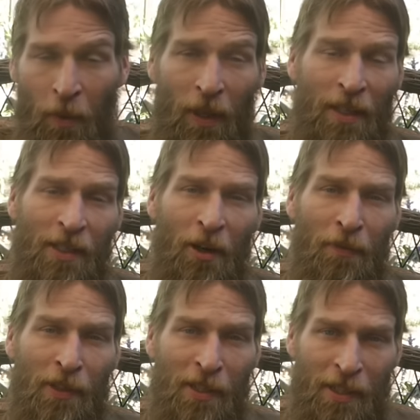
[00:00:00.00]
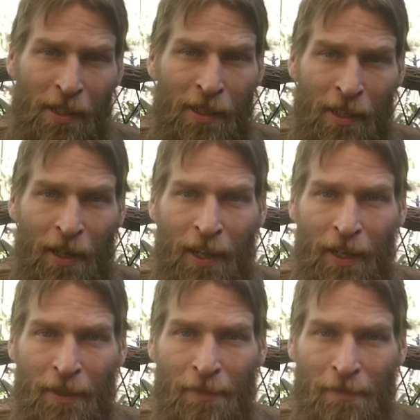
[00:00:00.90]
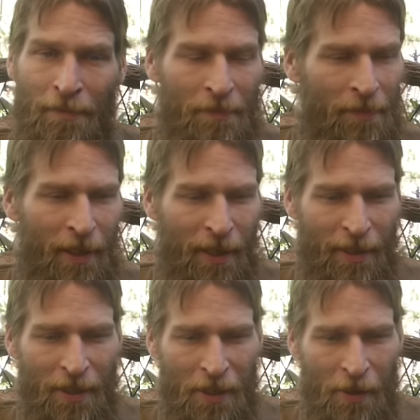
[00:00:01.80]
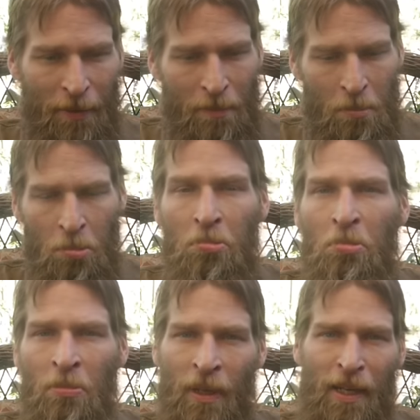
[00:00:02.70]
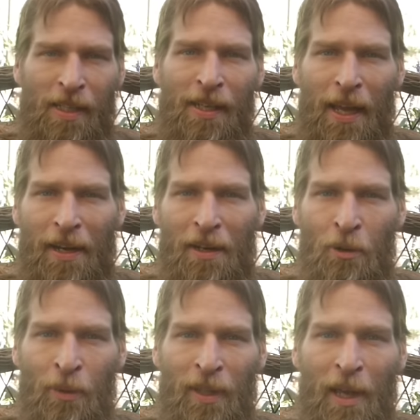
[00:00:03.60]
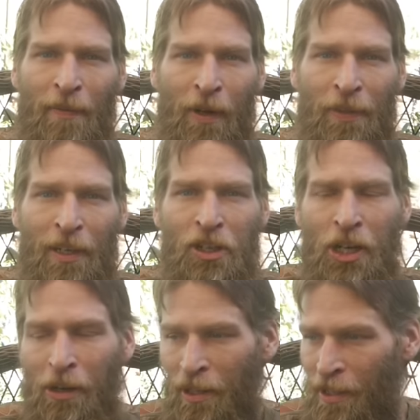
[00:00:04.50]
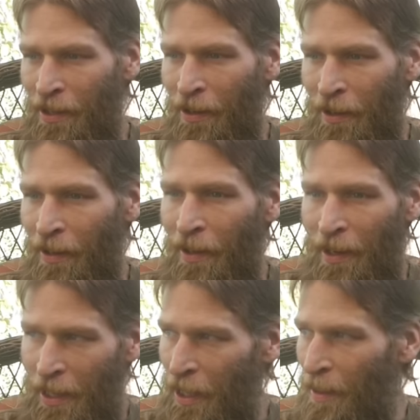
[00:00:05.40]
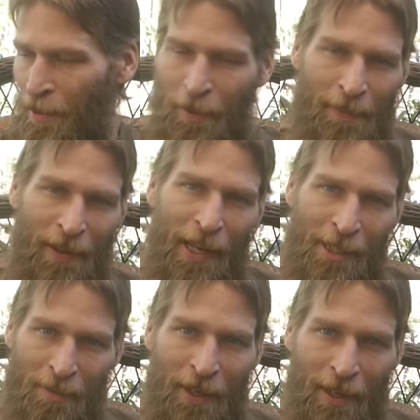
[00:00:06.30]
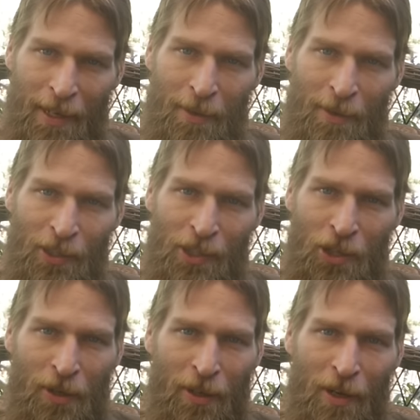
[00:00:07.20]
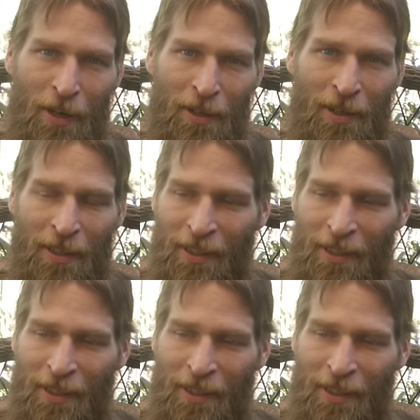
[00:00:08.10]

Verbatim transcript: Well, it's harvest season again, and you know, kind of sad I don't really have anything to share this year. A couple people asked me, hey, why don't you show your garden?